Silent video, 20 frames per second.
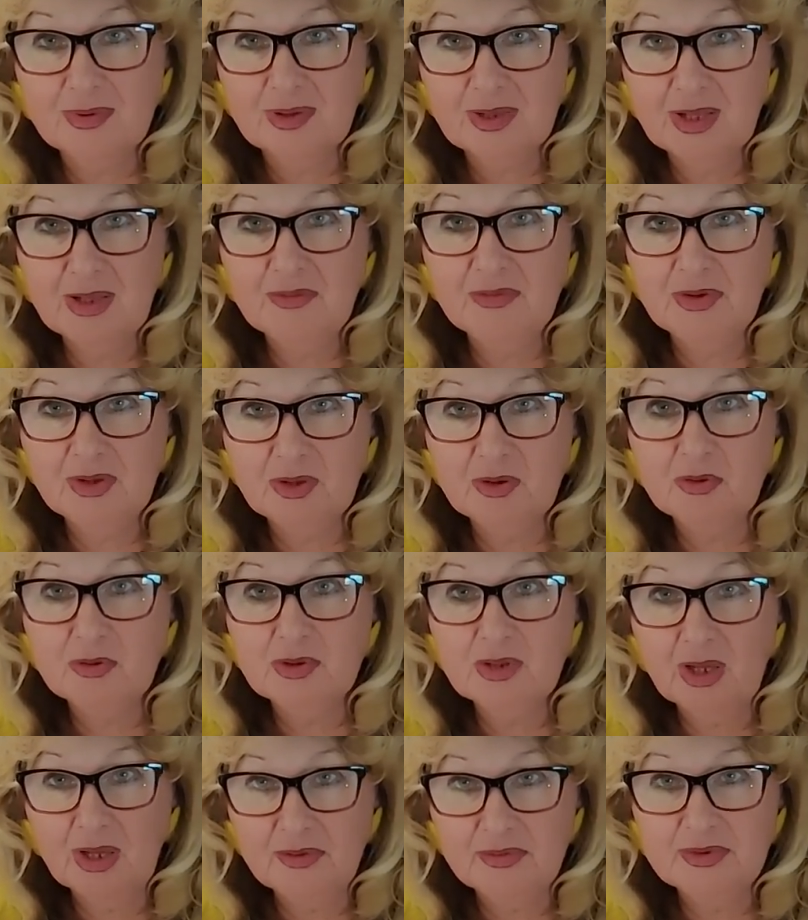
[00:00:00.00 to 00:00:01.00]
giving you
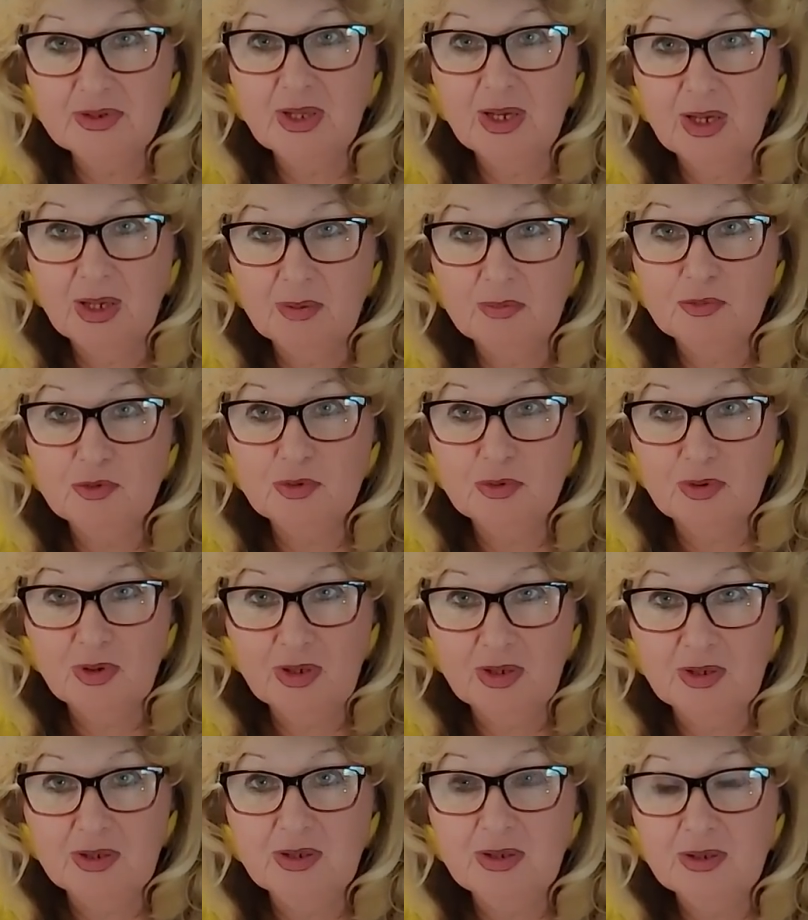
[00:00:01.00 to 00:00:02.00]
tough time to
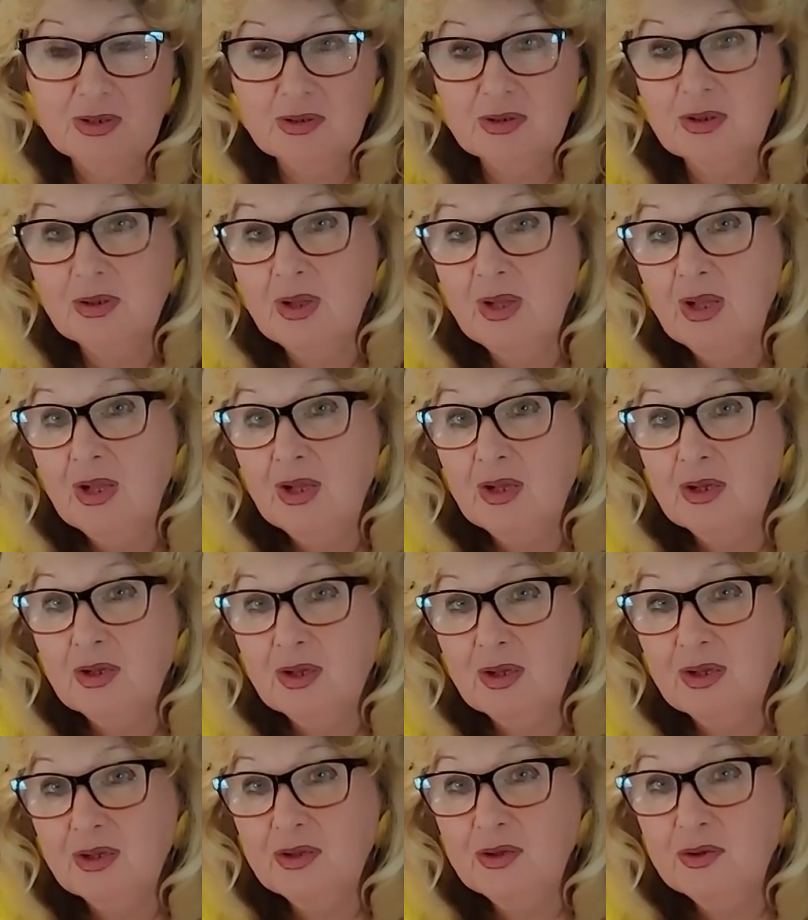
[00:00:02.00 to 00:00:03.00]
clean it,
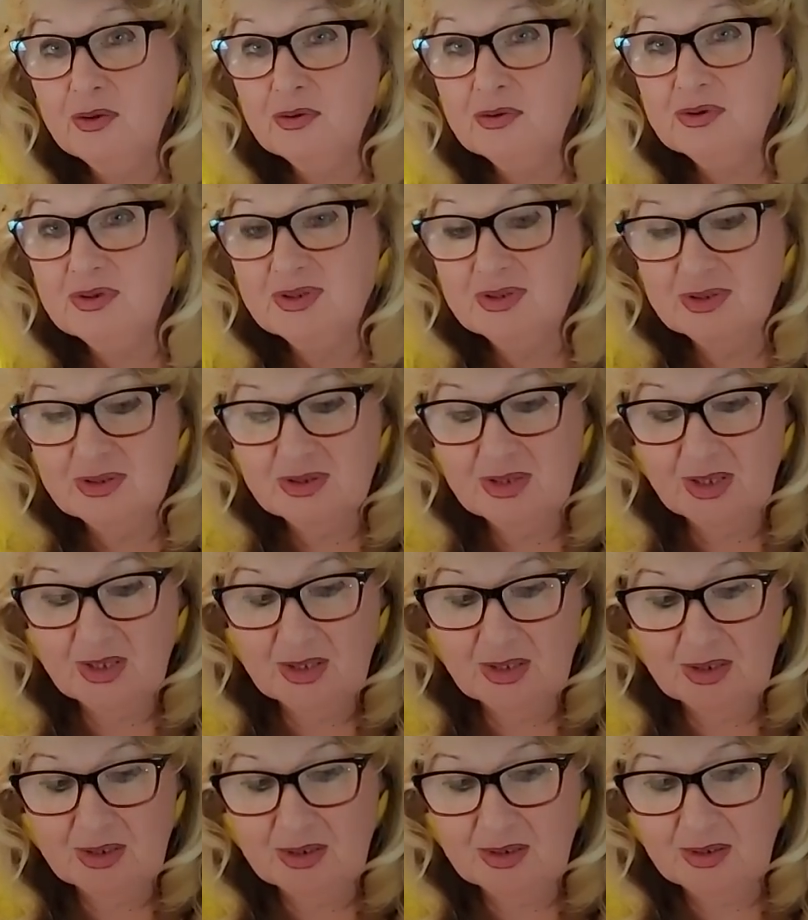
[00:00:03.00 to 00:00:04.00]
use
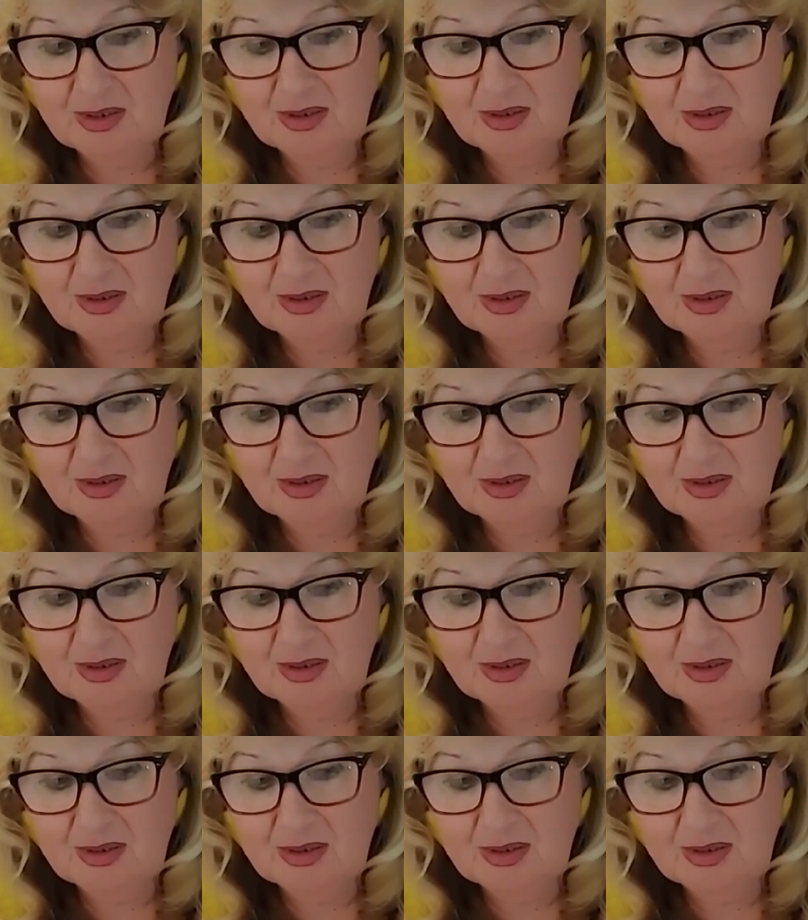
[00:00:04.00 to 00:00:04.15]
the